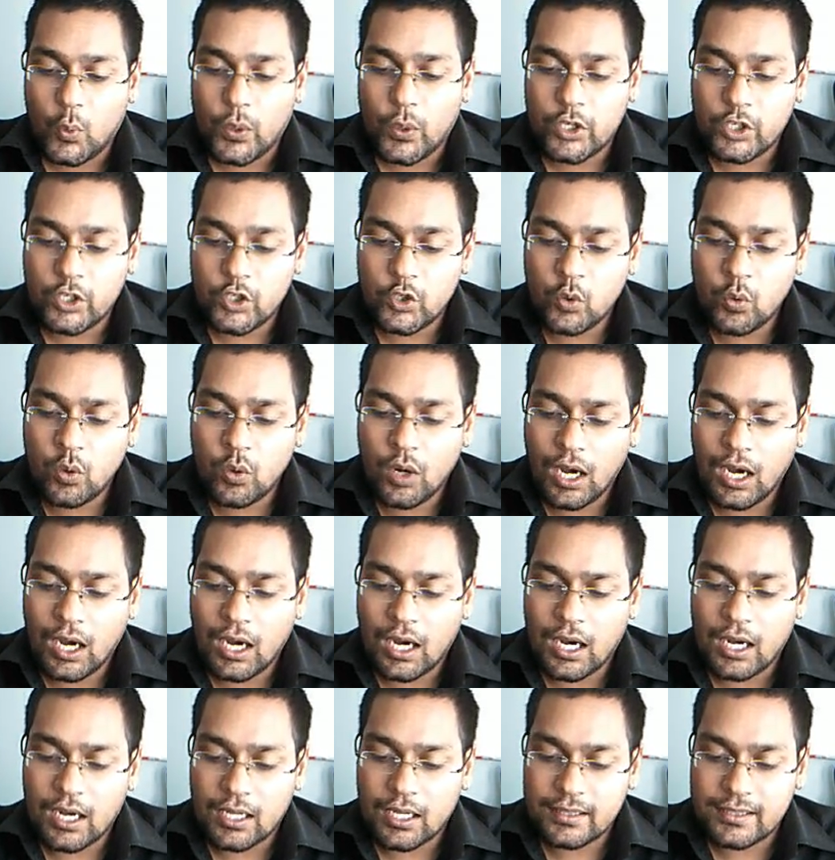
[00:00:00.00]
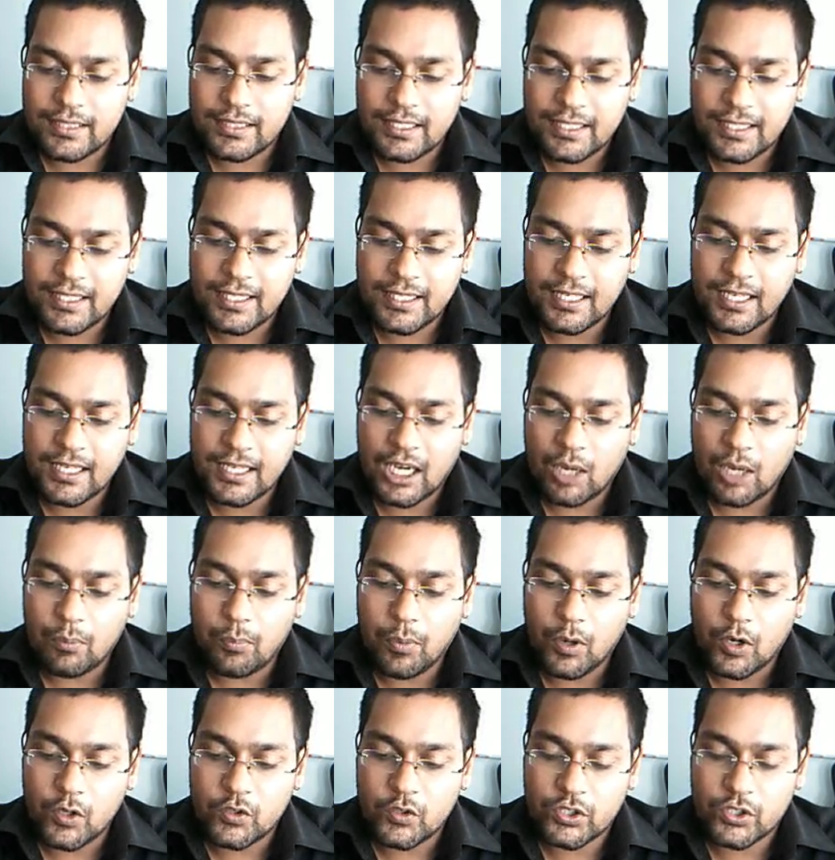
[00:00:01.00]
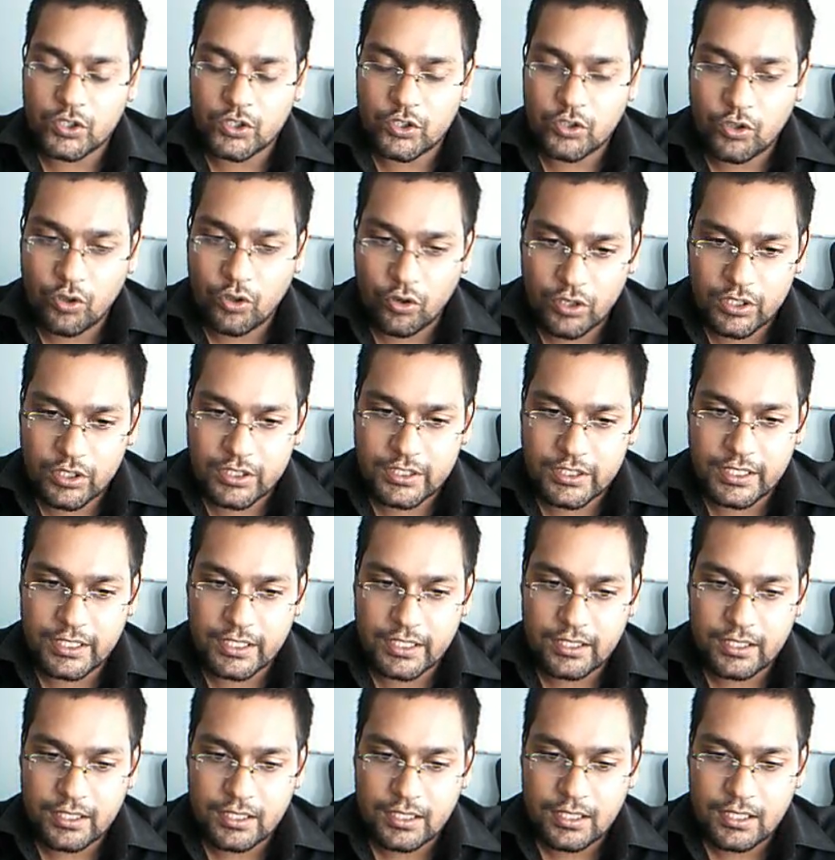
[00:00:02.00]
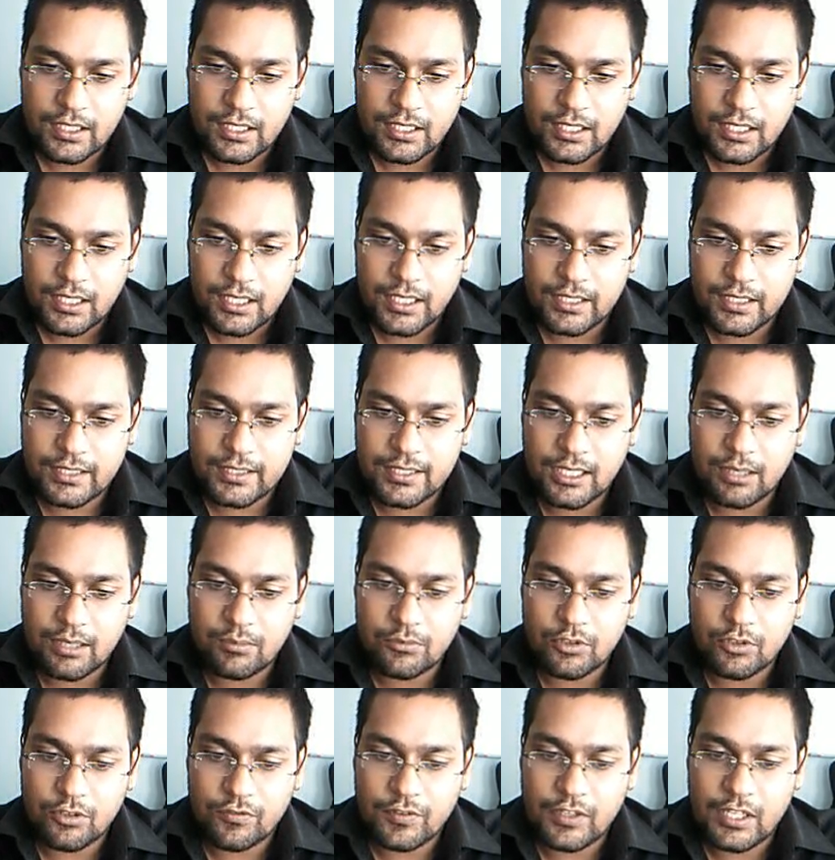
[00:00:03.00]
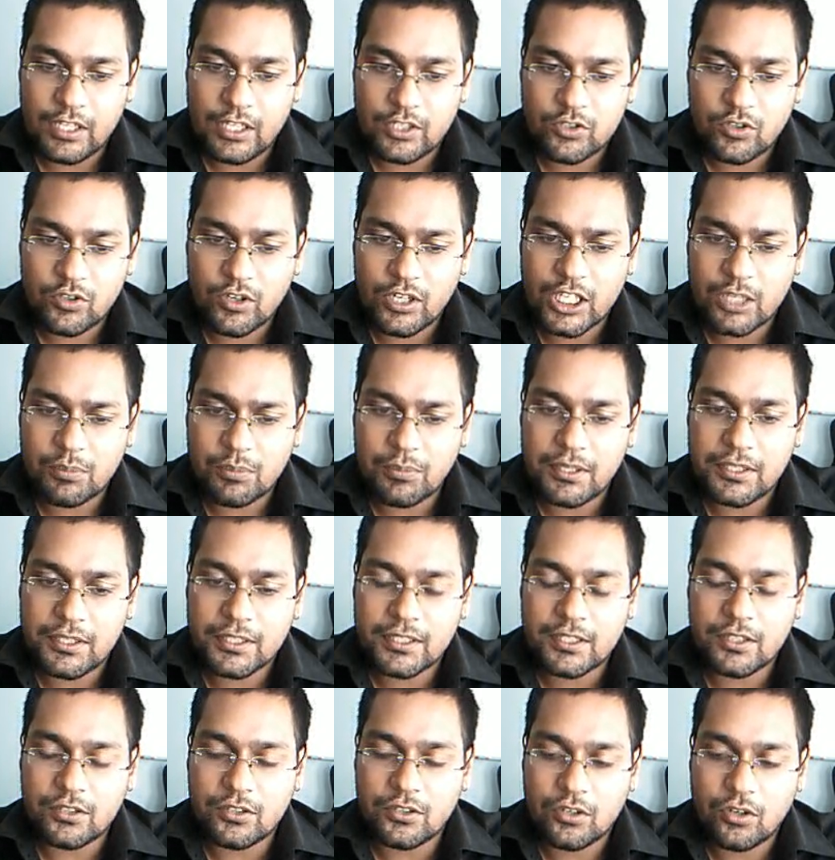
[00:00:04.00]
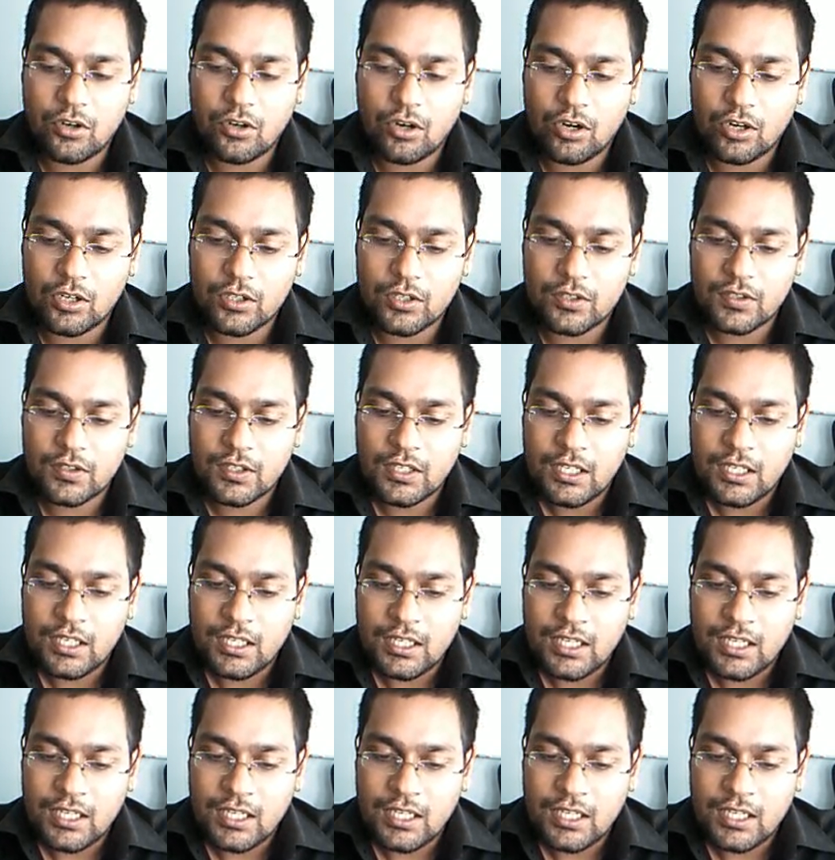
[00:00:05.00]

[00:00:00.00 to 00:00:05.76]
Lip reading: When you are thinking about security in terms of electronic medical records,